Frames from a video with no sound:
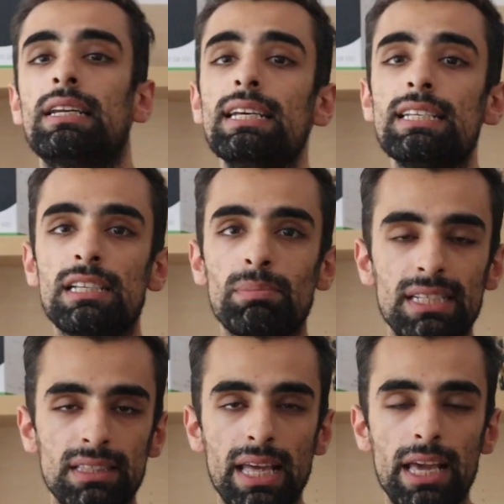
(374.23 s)
This is a
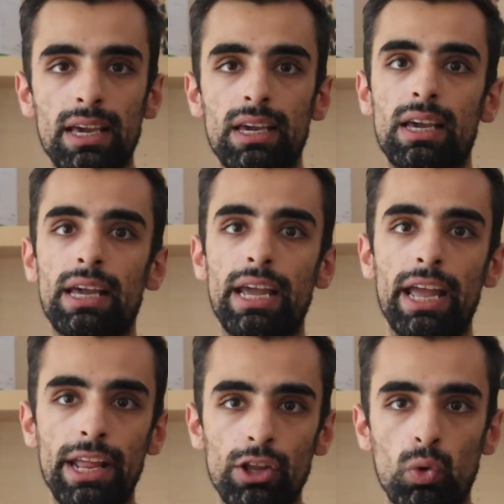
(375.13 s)
mistake
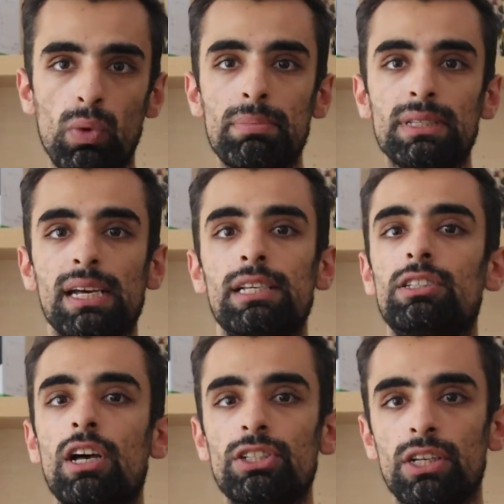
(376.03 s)
in your website
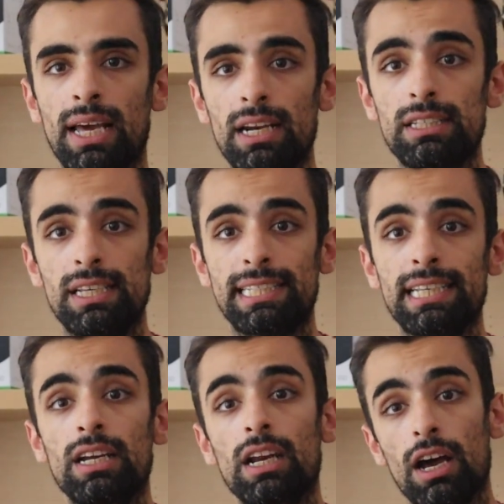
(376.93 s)
search
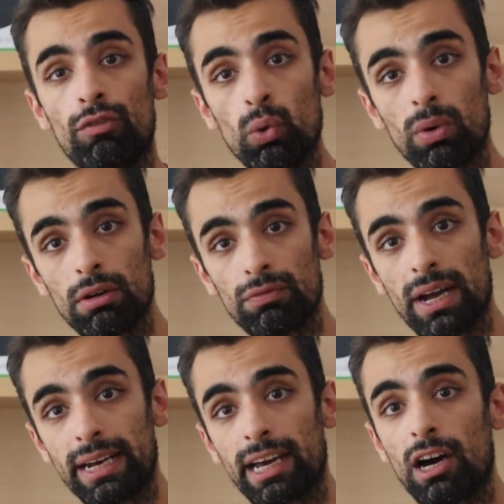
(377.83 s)
analysis. Now, if you want to
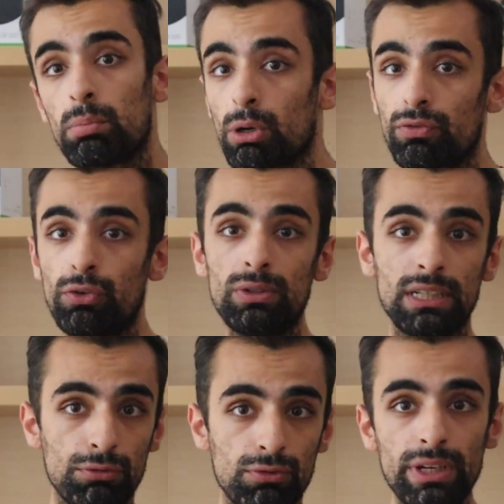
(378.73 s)
find out both
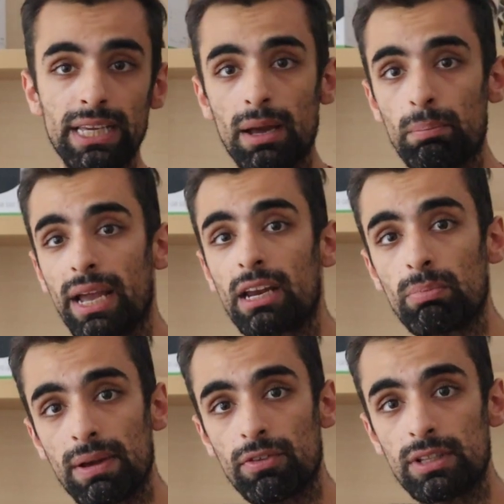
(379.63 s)
using free and paid
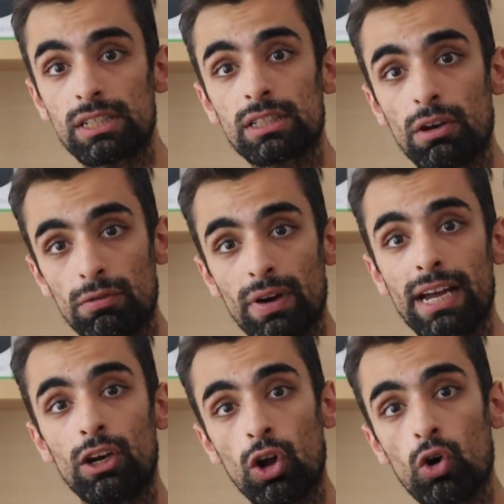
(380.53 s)
methods to
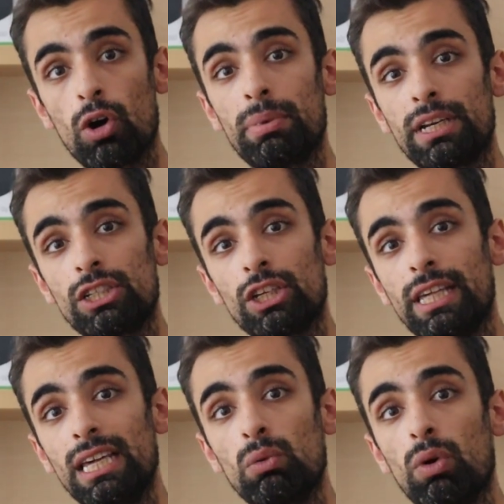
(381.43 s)
find low competition
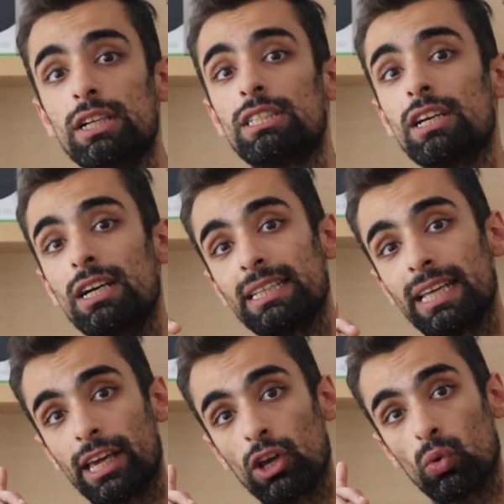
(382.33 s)
keywords
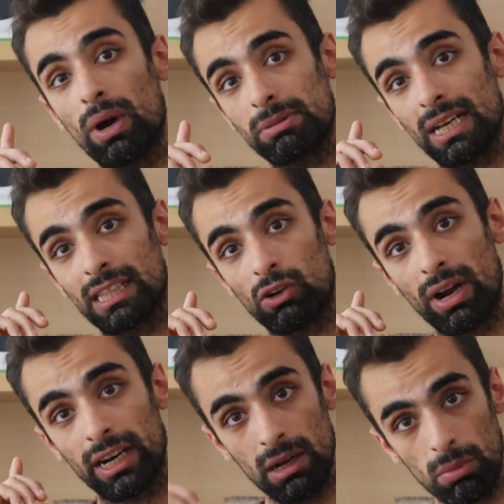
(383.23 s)
to get your website to
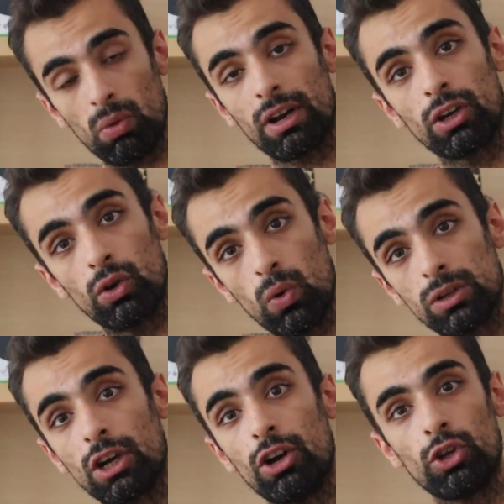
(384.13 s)
rank #1 in
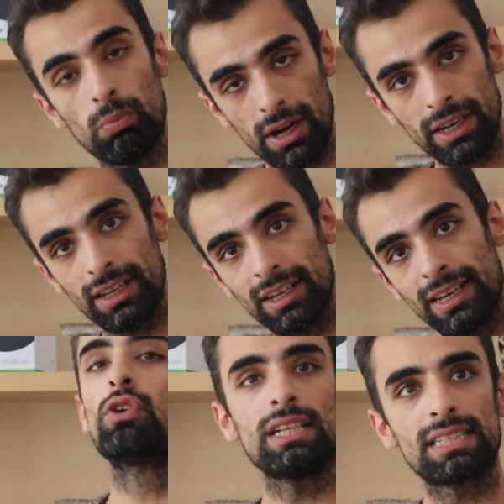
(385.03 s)
Google to earn you money,
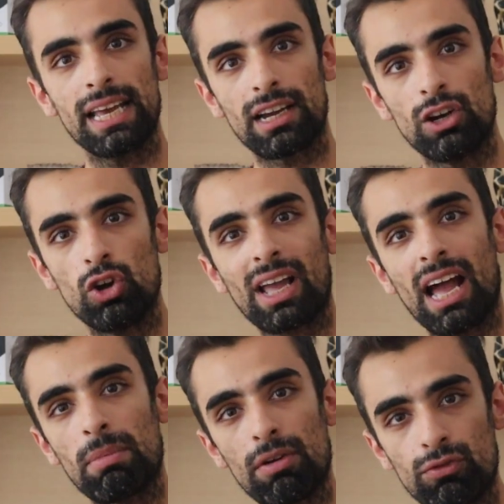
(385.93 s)
you can take a look
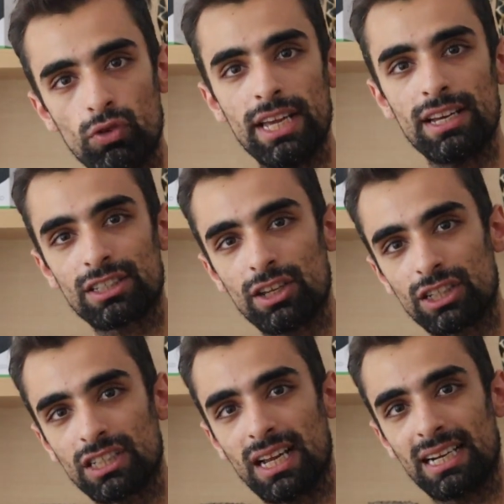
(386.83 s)
at my free
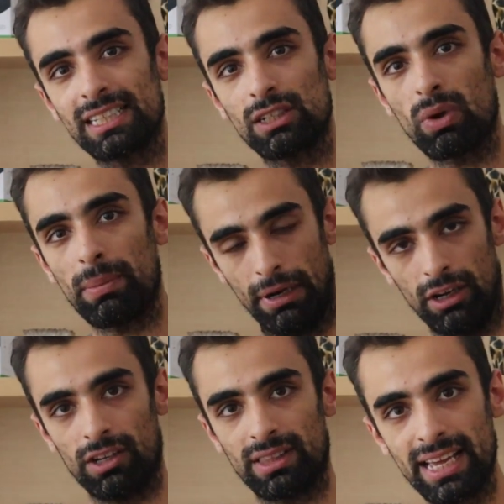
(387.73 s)
search analysis
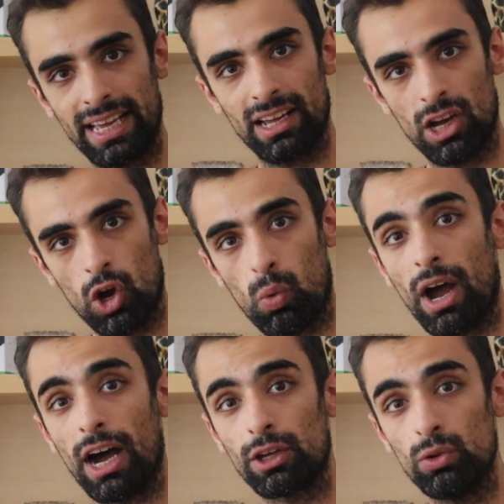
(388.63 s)
webinar there,
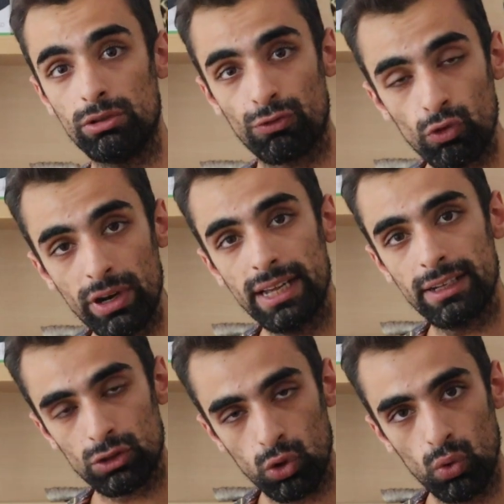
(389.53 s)
where I use
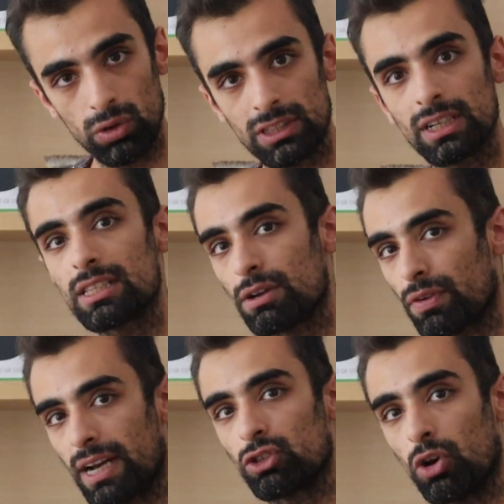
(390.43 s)
free tools to
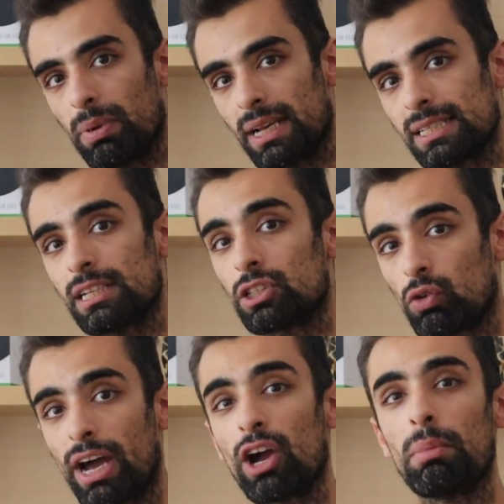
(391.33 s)
find topics
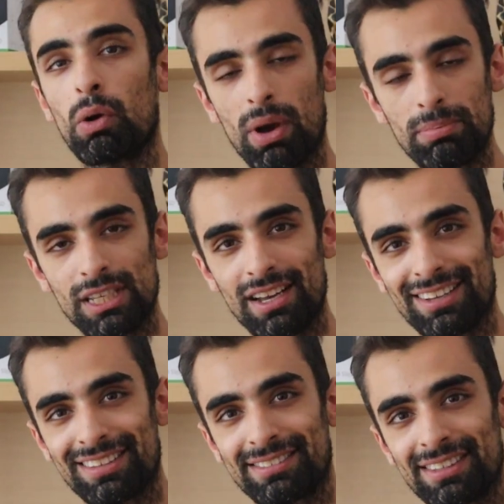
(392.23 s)
to write on my website.
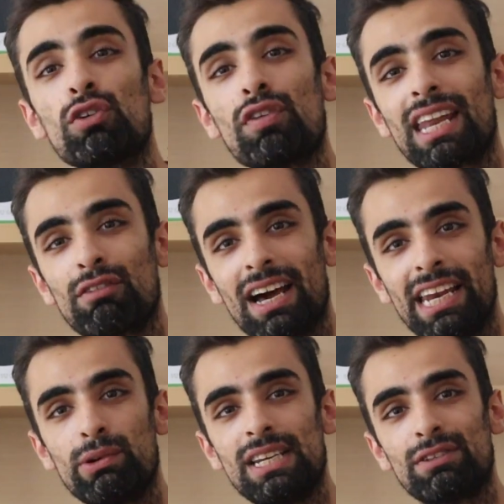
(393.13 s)
If you're finding
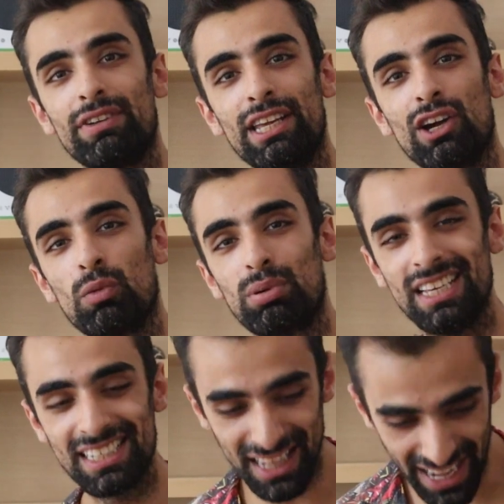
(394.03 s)
value in this video,
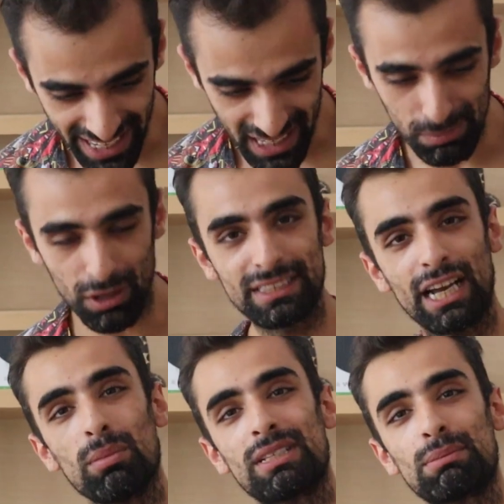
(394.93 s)
please like, because it
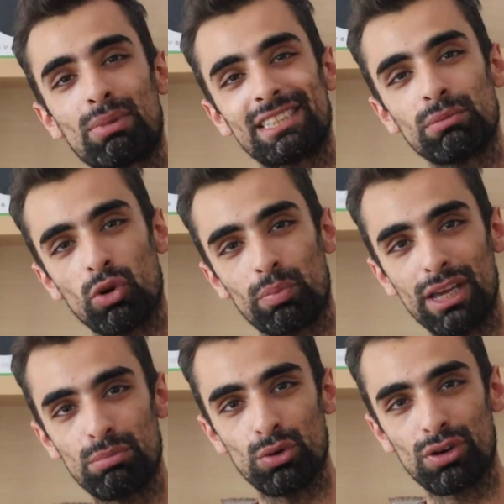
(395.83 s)
helps it spread to more people.